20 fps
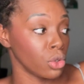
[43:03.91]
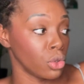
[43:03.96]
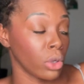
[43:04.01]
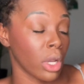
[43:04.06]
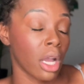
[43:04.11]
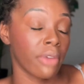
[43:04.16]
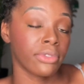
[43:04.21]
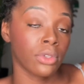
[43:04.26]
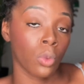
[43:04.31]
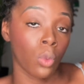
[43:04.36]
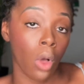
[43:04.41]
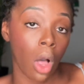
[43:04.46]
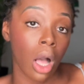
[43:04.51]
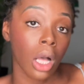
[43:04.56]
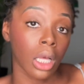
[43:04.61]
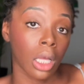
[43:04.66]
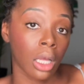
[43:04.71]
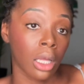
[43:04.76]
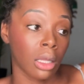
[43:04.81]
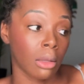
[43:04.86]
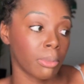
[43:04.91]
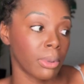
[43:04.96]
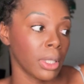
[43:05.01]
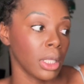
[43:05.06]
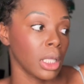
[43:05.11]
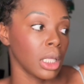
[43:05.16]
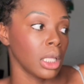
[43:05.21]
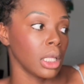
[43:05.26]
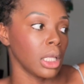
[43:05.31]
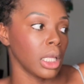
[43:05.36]
going to have to walk up,
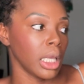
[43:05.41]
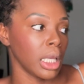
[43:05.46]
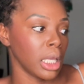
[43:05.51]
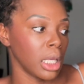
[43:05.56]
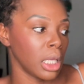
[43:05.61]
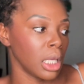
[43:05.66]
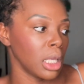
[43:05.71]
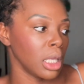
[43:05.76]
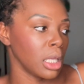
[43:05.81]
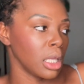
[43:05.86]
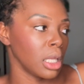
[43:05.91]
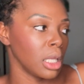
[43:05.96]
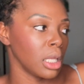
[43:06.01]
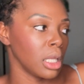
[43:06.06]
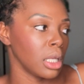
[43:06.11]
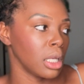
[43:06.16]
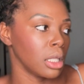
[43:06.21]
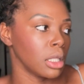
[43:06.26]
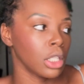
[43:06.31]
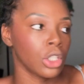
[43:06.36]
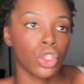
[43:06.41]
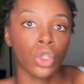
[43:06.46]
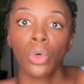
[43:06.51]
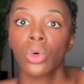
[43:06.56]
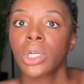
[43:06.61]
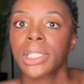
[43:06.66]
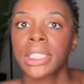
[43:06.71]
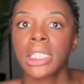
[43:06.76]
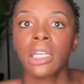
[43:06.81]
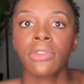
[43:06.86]
and the
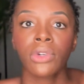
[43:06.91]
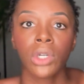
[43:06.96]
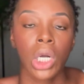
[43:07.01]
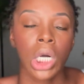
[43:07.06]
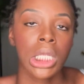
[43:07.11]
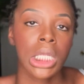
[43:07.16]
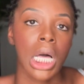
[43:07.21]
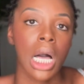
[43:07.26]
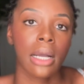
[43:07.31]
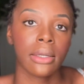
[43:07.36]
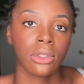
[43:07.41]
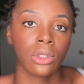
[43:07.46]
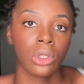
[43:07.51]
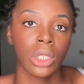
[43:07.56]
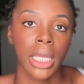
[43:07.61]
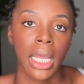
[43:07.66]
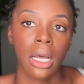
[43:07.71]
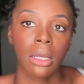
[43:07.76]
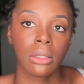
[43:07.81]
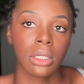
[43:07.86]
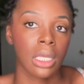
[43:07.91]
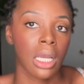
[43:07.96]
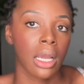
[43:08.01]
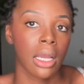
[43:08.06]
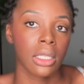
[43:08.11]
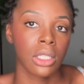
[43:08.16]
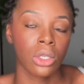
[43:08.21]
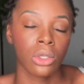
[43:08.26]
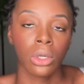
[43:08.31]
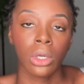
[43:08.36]
door is never unlocked on the
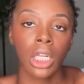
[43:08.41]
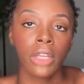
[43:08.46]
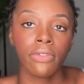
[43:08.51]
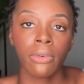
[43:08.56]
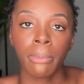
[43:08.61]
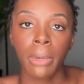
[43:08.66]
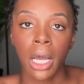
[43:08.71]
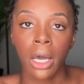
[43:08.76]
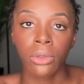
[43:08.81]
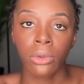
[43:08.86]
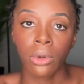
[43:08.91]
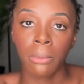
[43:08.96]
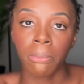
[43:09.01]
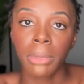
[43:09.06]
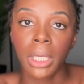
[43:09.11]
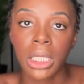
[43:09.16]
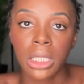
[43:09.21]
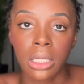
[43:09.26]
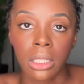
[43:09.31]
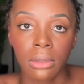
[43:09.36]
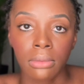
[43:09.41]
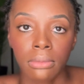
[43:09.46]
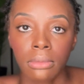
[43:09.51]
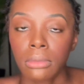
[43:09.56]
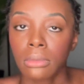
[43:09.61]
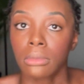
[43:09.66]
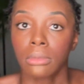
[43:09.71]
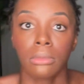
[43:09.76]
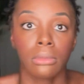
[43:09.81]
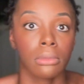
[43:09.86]
outside. So don't even bother and buzzing.
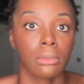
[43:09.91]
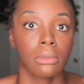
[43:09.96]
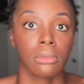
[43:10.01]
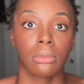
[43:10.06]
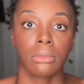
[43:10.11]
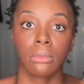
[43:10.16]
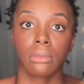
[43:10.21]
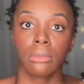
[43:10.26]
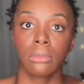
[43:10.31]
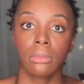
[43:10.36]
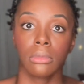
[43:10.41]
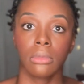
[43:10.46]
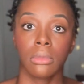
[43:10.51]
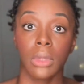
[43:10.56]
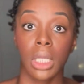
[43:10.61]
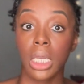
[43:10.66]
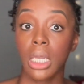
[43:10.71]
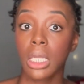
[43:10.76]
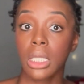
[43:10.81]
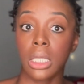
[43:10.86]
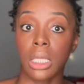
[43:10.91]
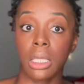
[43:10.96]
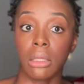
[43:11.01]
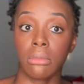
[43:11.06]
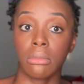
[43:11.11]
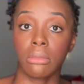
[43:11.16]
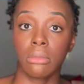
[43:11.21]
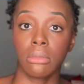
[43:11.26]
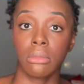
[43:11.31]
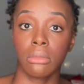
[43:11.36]
Easy.
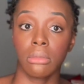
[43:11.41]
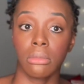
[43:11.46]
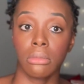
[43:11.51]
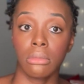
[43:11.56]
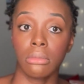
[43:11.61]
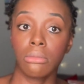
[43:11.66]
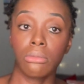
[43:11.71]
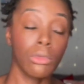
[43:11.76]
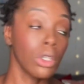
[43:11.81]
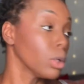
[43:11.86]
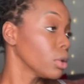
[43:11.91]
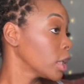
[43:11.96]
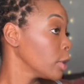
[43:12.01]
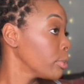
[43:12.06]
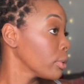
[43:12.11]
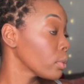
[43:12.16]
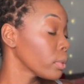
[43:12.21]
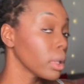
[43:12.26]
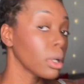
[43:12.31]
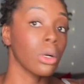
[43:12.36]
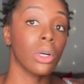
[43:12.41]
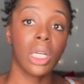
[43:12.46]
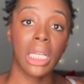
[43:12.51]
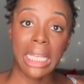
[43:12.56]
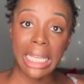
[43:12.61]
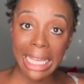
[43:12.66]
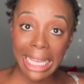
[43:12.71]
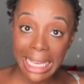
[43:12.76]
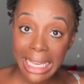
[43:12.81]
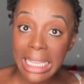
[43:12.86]
We're going to keep it real.
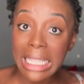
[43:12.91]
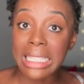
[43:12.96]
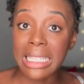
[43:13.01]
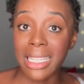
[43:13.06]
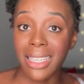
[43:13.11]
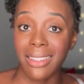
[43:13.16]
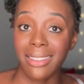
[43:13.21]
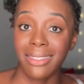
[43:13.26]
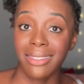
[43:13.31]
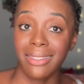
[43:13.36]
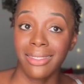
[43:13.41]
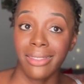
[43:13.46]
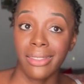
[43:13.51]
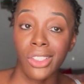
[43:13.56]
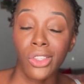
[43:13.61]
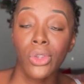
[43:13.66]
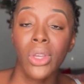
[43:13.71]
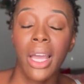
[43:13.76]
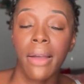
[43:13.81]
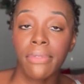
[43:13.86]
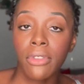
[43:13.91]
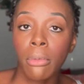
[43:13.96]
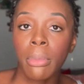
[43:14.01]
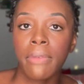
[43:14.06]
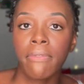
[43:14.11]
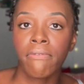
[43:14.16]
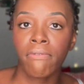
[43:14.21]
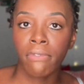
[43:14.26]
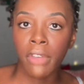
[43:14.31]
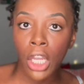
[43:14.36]
Easy. So you have to be
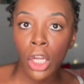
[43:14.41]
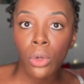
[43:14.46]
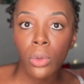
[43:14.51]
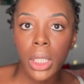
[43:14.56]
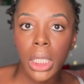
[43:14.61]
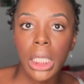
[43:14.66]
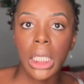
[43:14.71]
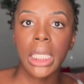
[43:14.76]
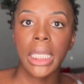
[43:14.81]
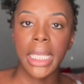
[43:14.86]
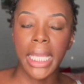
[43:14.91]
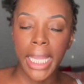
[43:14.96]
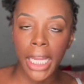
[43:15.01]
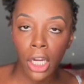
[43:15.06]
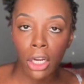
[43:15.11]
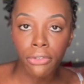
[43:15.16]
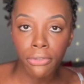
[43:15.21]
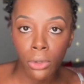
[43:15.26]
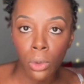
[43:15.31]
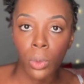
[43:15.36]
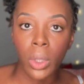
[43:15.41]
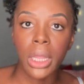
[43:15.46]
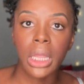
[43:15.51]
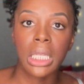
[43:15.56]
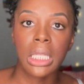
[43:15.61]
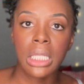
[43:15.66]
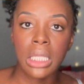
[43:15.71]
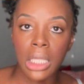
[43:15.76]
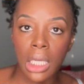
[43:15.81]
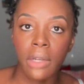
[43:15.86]
very careful with the
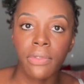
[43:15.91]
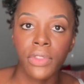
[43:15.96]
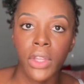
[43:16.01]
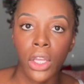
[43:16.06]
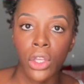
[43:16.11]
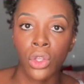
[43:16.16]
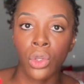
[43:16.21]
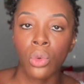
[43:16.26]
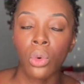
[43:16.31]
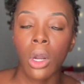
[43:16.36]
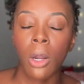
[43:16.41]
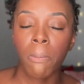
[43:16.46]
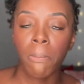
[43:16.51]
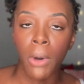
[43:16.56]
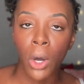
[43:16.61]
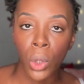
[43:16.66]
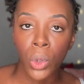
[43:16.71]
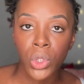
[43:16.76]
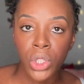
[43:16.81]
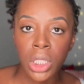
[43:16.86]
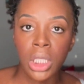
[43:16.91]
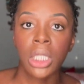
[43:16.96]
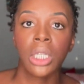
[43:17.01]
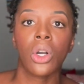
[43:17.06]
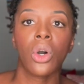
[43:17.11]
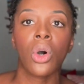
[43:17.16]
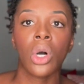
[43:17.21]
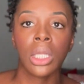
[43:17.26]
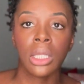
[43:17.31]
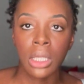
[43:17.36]
stuff that you are posting
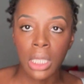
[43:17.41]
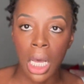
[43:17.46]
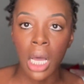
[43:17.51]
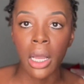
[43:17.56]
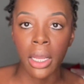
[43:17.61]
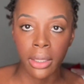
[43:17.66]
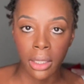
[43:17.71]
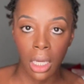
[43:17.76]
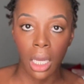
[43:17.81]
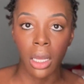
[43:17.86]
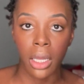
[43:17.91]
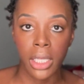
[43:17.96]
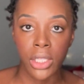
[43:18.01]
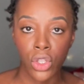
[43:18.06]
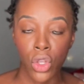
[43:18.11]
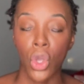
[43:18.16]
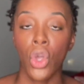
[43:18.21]
online, guys.